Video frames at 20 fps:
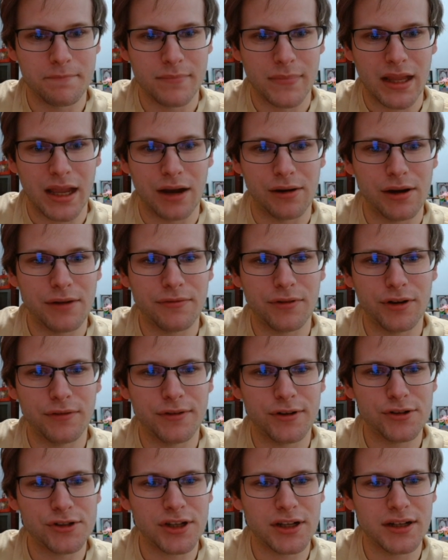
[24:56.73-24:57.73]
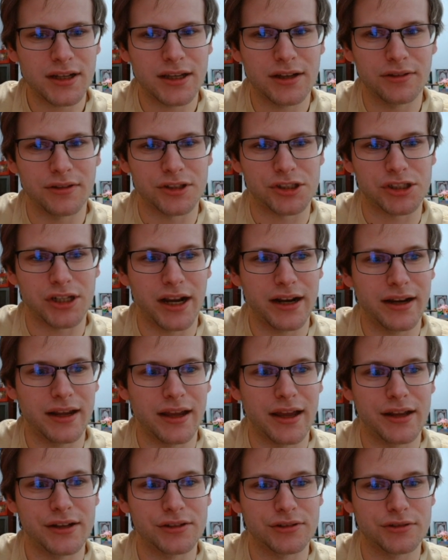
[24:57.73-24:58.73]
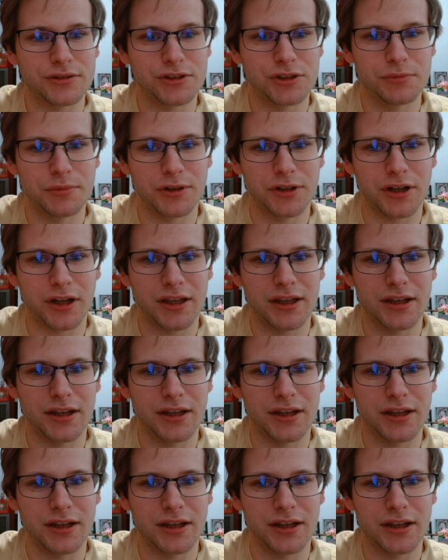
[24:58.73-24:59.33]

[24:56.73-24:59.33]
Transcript: However, if you're just going to kill the Shining Angel, Super Ducky